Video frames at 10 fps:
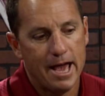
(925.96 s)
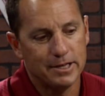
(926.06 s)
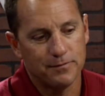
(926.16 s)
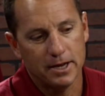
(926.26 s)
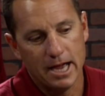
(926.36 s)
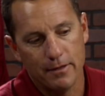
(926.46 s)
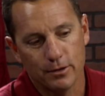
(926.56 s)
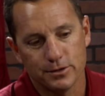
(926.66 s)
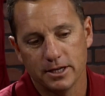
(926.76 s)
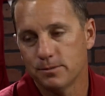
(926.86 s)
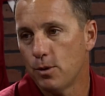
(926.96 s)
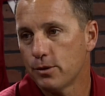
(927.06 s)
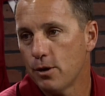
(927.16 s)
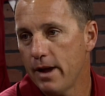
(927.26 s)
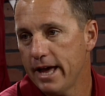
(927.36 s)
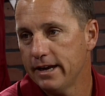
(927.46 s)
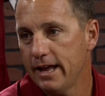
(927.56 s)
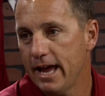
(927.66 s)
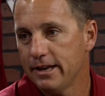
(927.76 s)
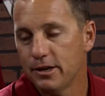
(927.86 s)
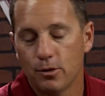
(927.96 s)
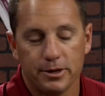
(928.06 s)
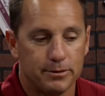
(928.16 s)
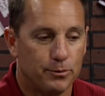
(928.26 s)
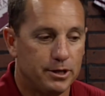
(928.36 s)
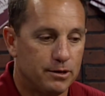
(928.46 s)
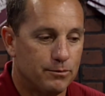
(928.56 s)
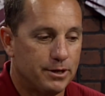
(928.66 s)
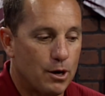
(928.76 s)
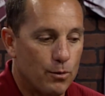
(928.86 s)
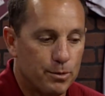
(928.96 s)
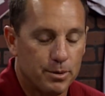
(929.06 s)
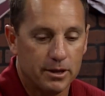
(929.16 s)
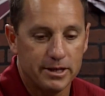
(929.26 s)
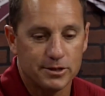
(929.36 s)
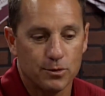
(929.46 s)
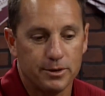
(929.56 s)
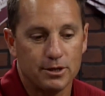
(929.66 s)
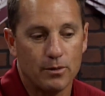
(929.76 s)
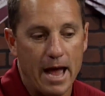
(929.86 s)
it's funny how those things both go hand in hand. You know, we go with Billy, so we don't